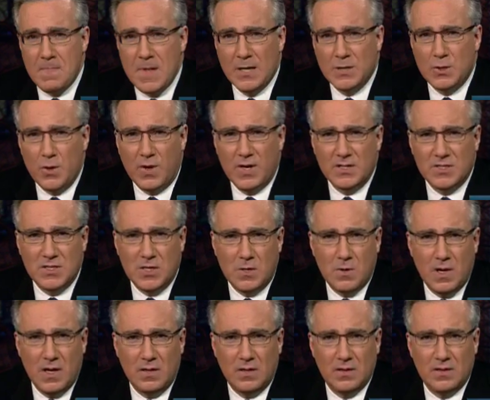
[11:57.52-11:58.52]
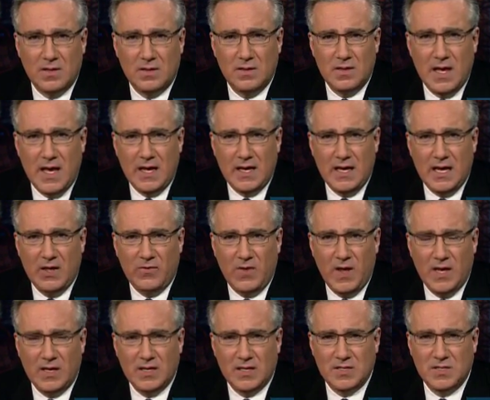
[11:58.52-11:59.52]
So considering that if
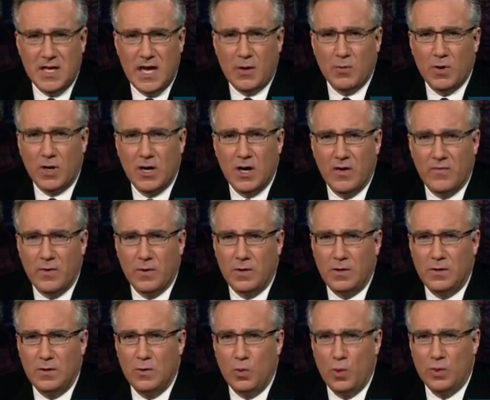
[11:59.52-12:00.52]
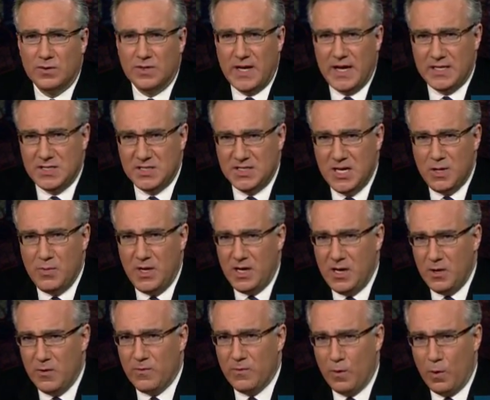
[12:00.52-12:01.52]
he does not recover, you will not see me
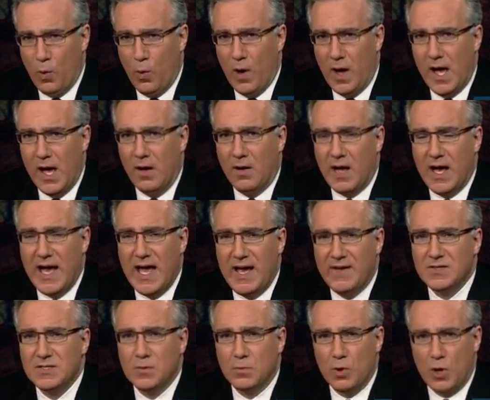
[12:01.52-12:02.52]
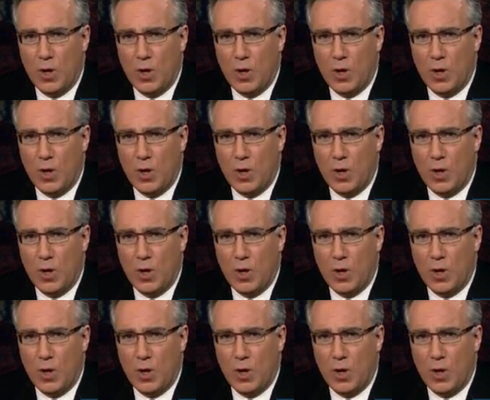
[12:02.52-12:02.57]
here for a while, I have some